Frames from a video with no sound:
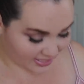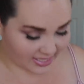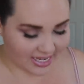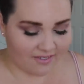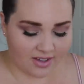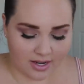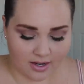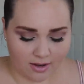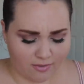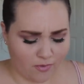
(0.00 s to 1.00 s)
it
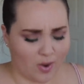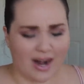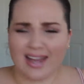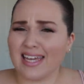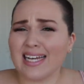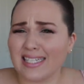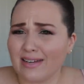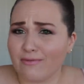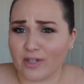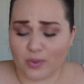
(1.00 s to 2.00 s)
$7 for
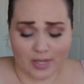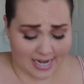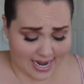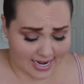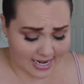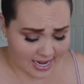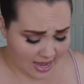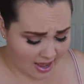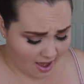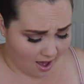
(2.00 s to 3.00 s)
$29.
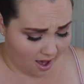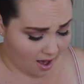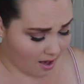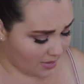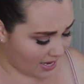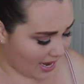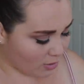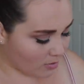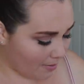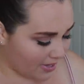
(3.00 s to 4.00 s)
And
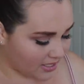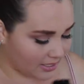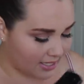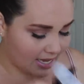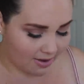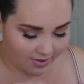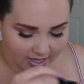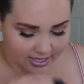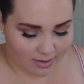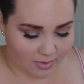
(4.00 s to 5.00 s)
I'll do my best to link
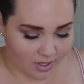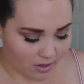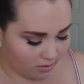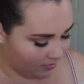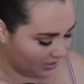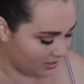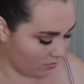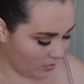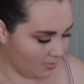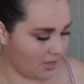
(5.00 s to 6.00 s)
everything down below.
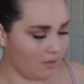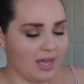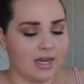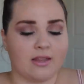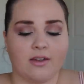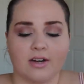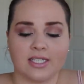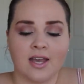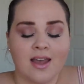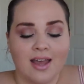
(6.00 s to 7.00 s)
Where's my other panty? There it
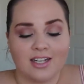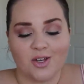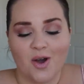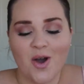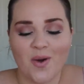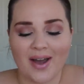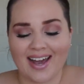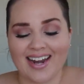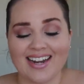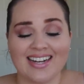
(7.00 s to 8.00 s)
is. So
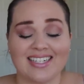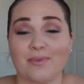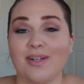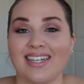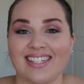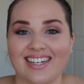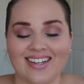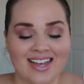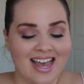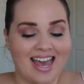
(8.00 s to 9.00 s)
I got it in a
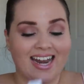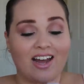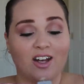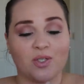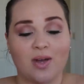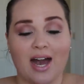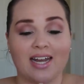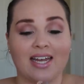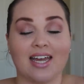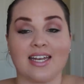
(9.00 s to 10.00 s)
XXL, and I also
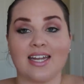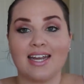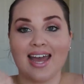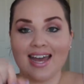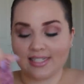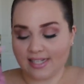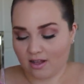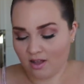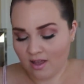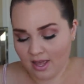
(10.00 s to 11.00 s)
got it in an
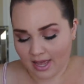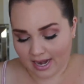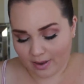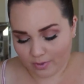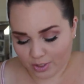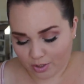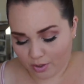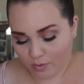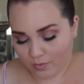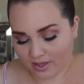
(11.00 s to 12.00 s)
XL, and I will show
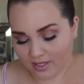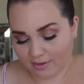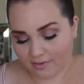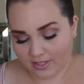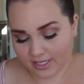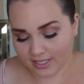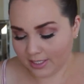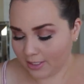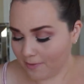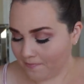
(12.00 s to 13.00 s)
you what the difference
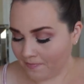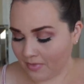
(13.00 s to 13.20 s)
is.